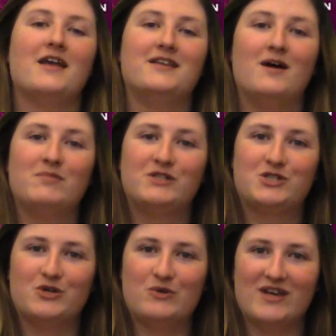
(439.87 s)
Number
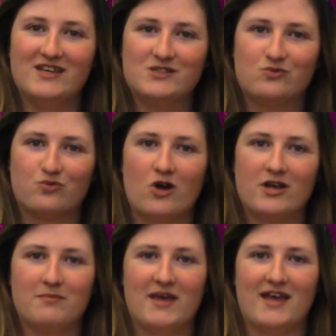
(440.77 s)
2 is
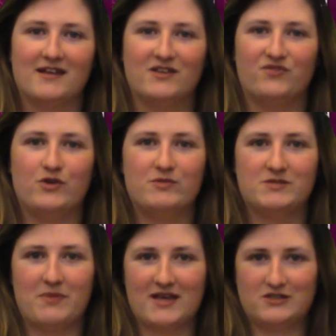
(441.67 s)
Rocketman. The film is
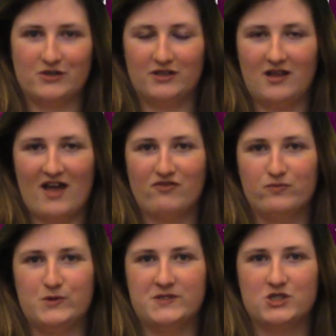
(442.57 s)
based on the life of
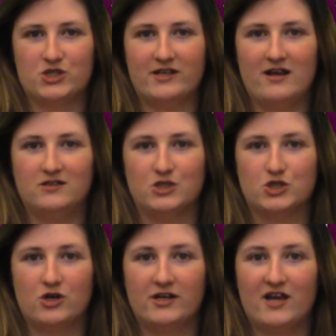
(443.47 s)
musician Elton
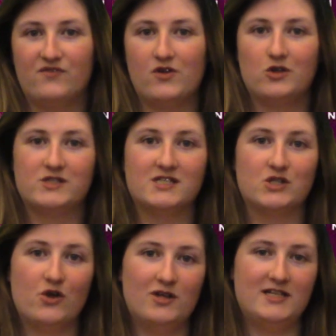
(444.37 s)
John and follows
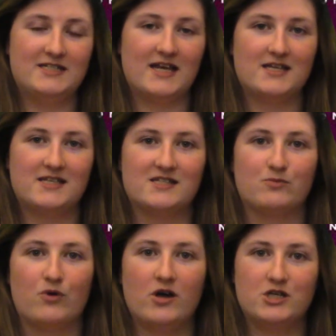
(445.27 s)
his early days as a
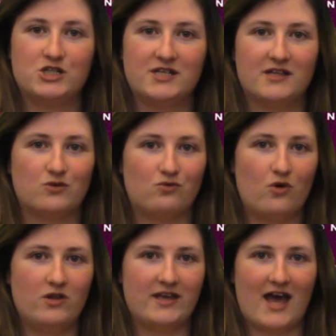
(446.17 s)
prodigy at the
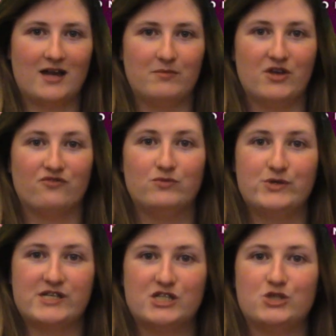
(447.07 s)
Royal Academy of
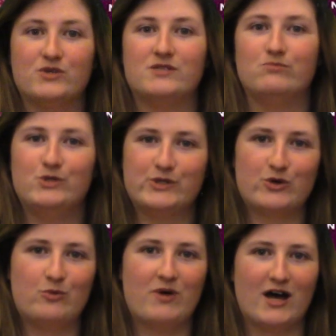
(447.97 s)
Music to his
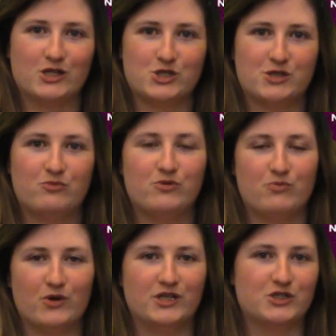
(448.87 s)
musical partnership with
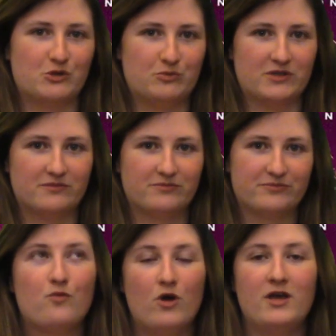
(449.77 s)
Bernie Taupin.
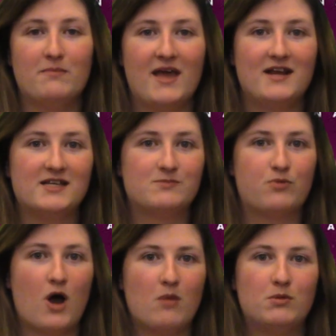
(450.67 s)
Rocketman is
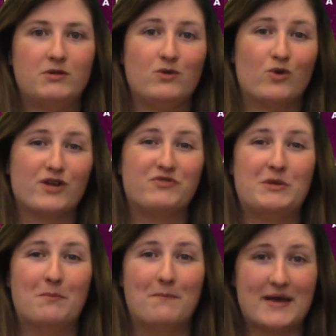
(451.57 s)
probably one of
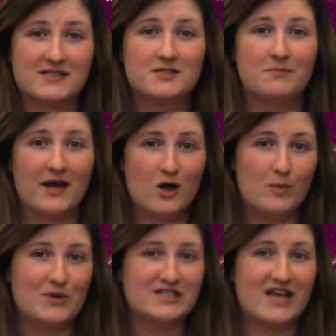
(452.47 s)
the best
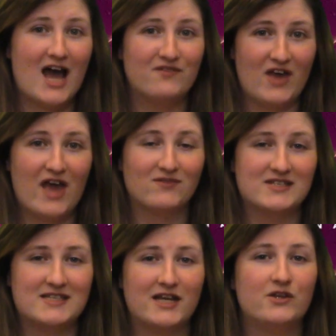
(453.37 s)
biopics I've ever
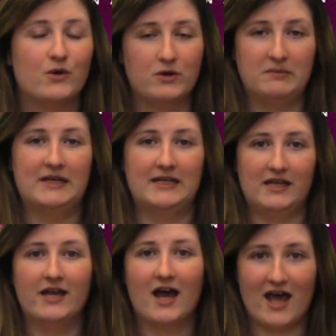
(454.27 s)
seen, though
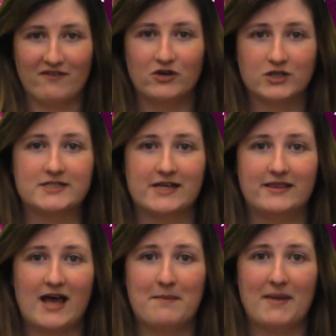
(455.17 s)
admittedly I have not
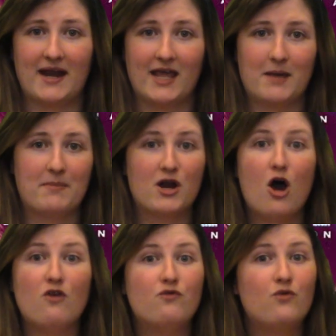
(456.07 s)
seen that many, but
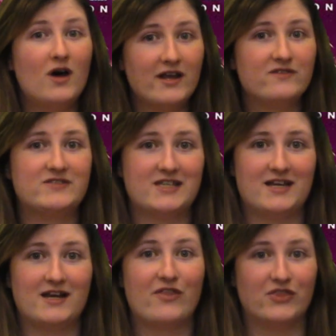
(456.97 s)
of what I've
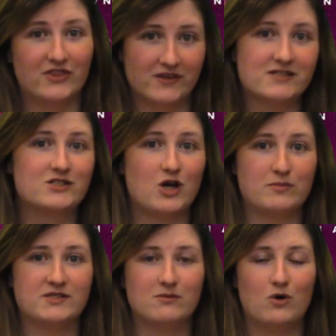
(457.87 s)
seen, this
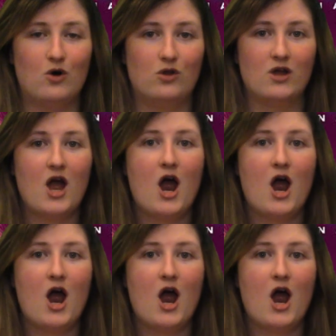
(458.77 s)
tops them all.